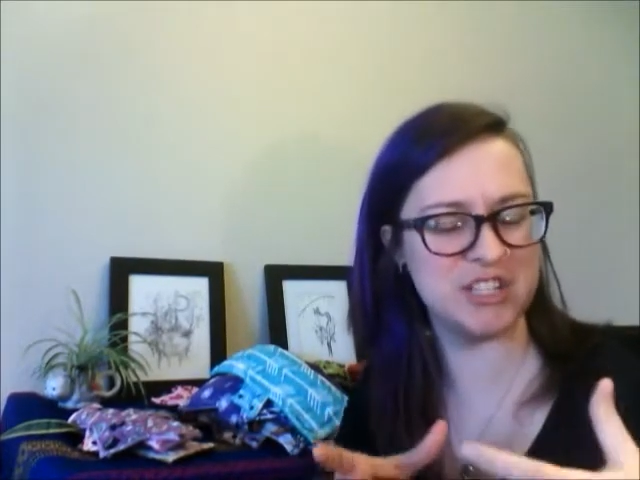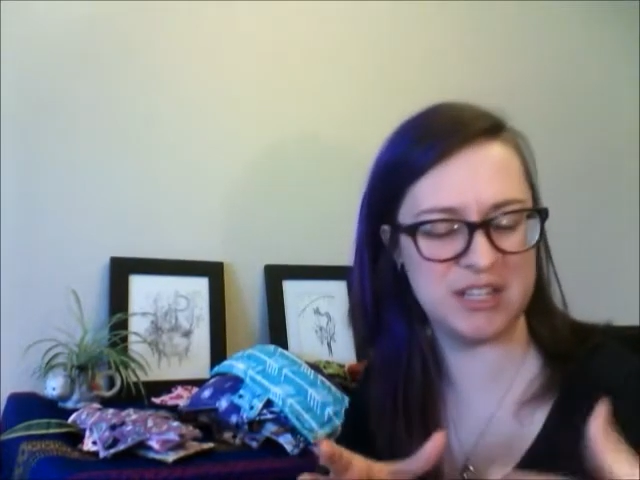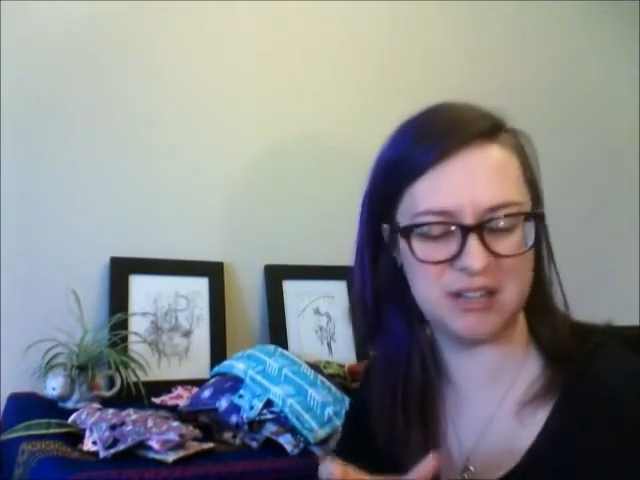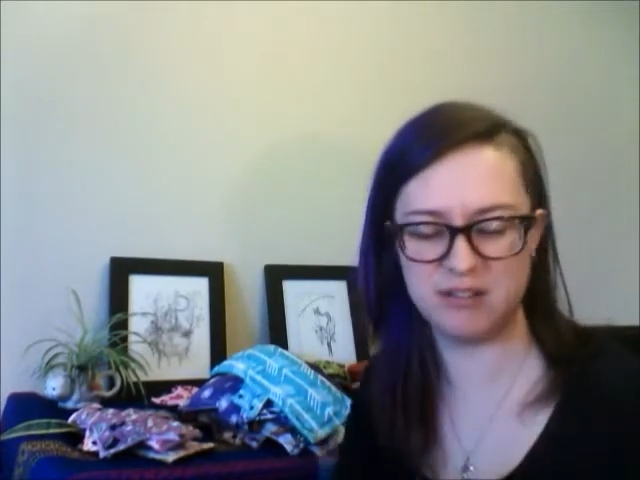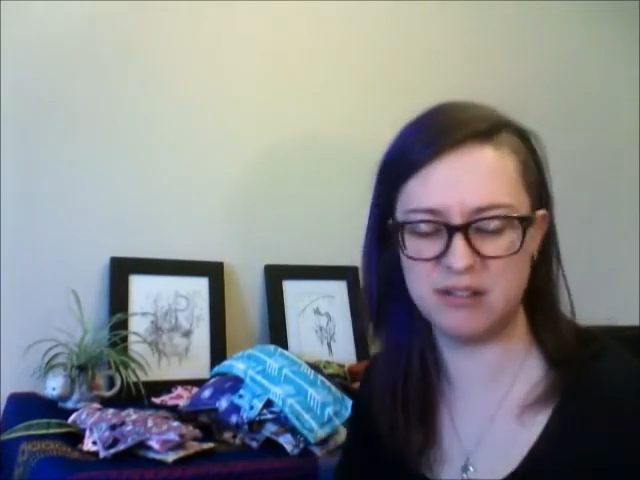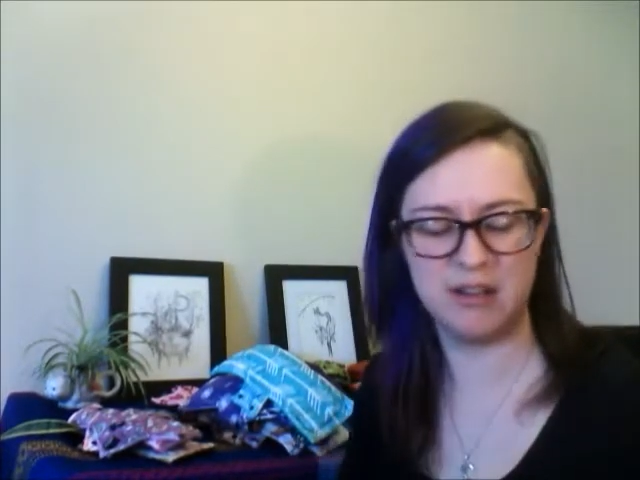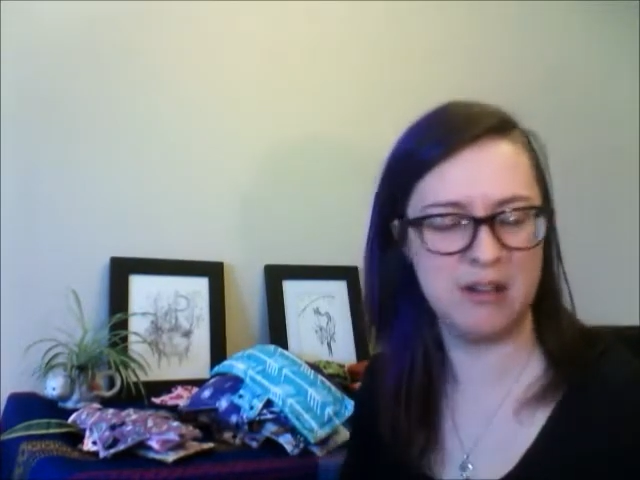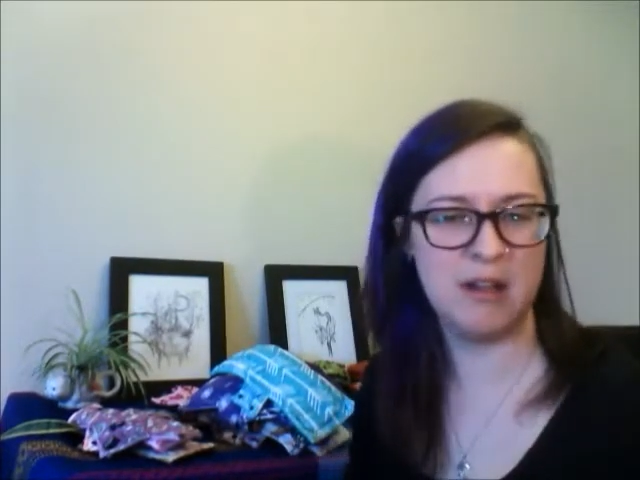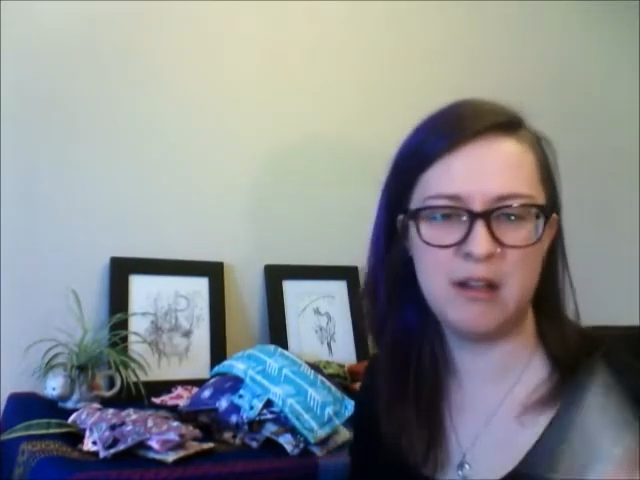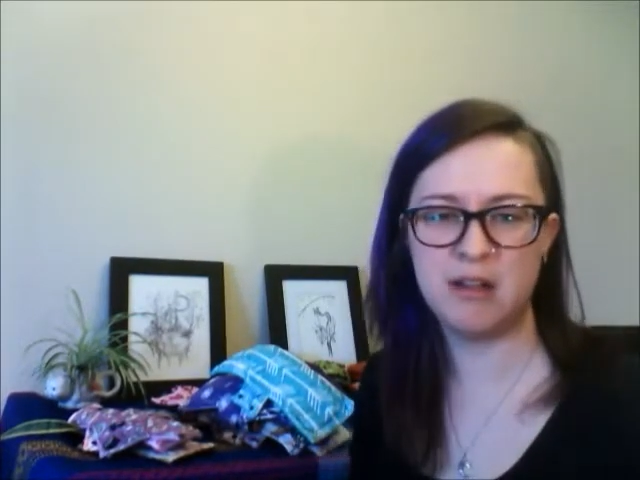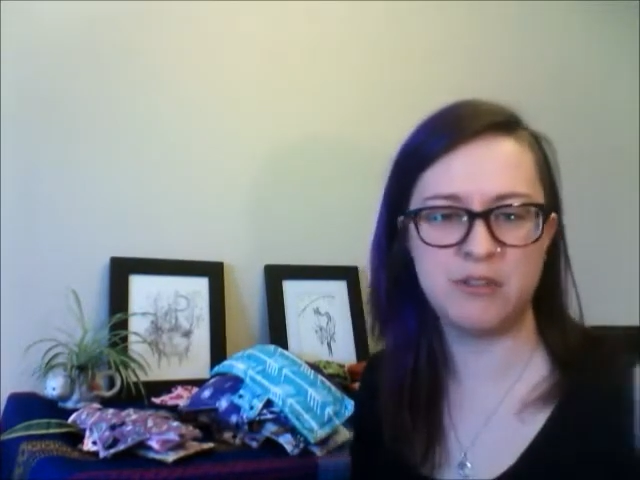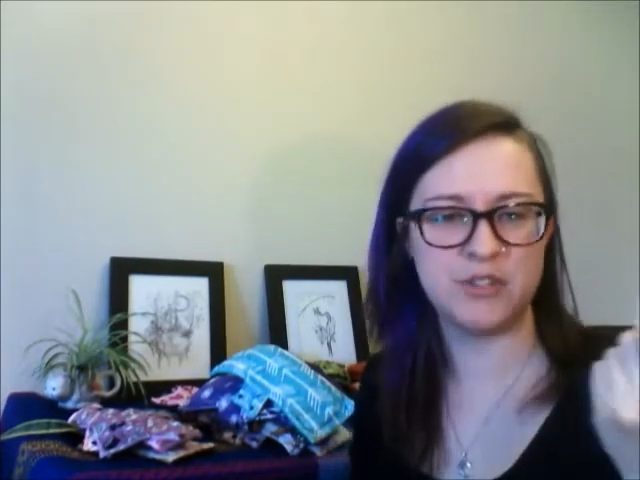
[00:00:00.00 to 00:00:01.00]
it.
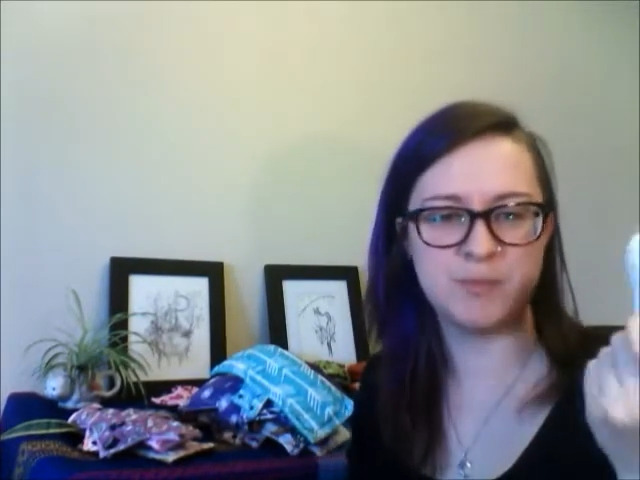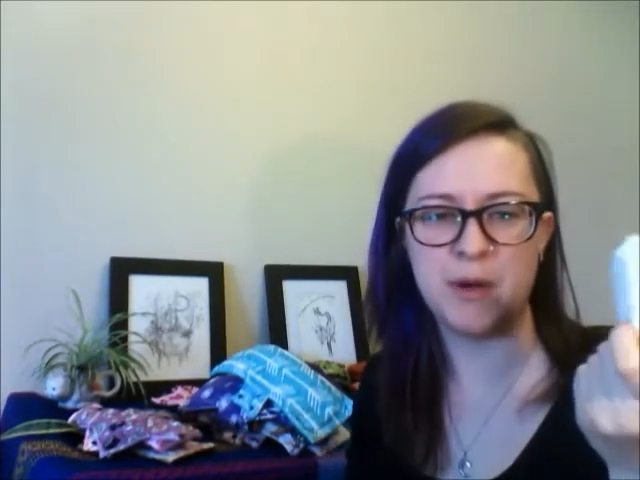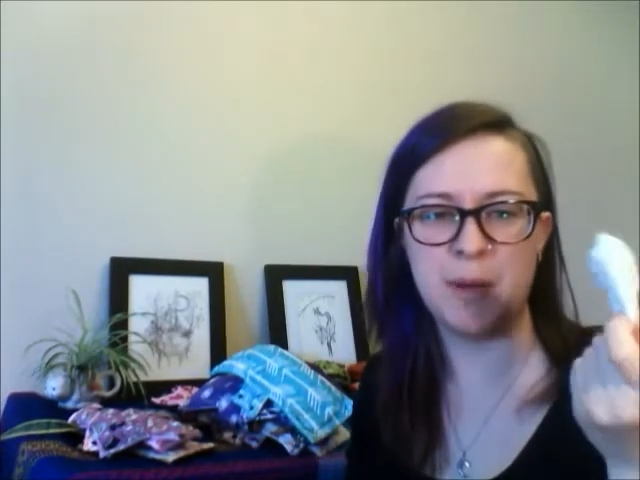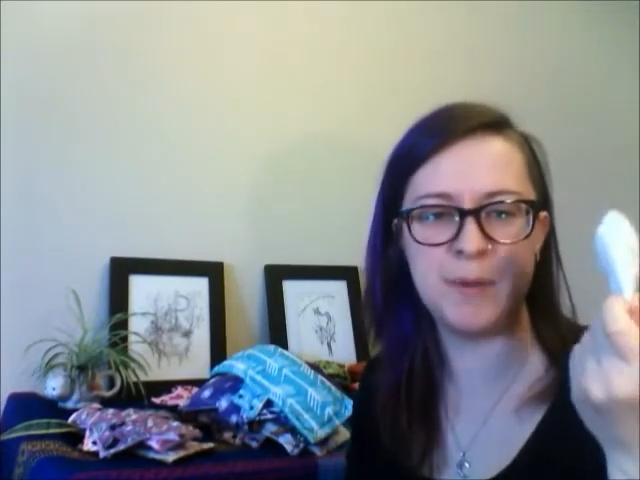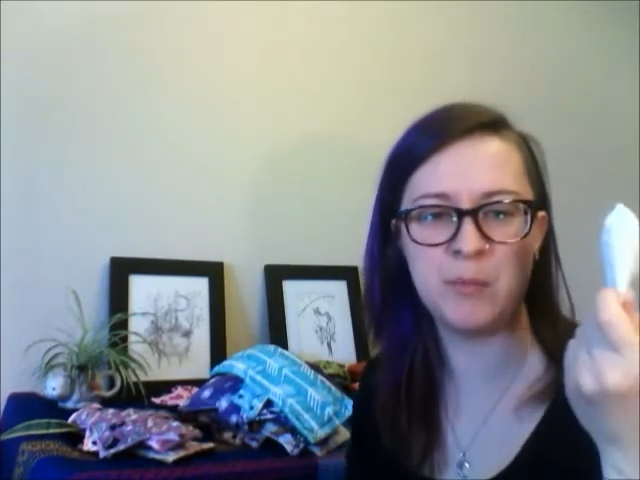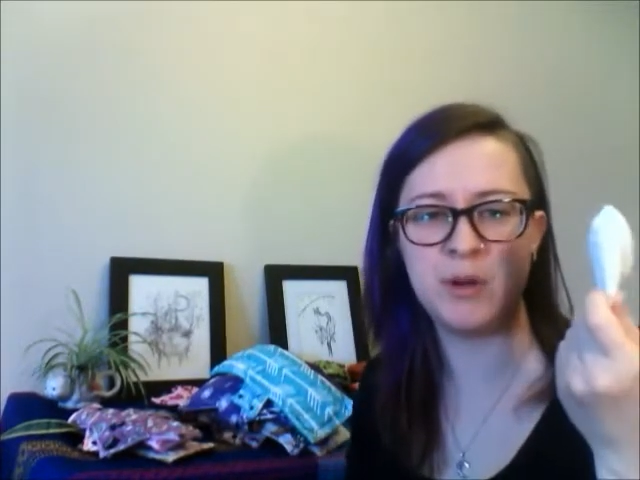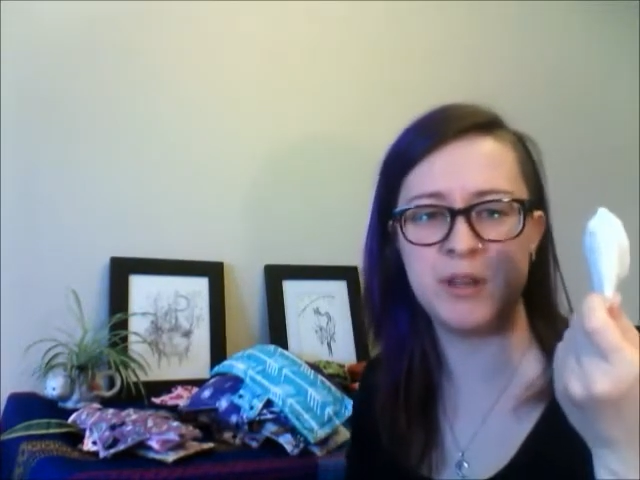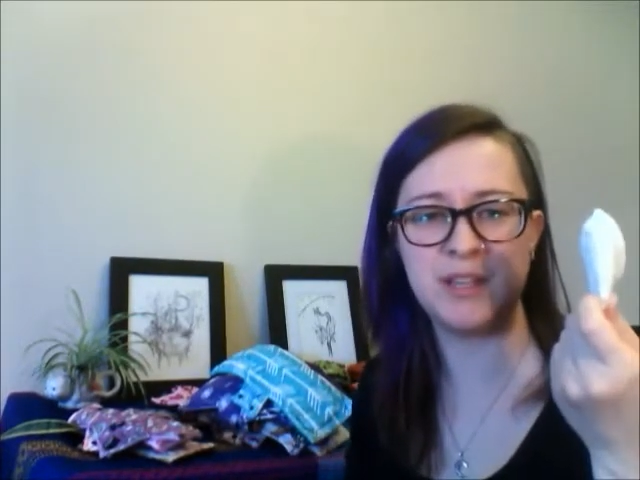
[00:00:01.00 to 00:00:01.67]
Just pop in one of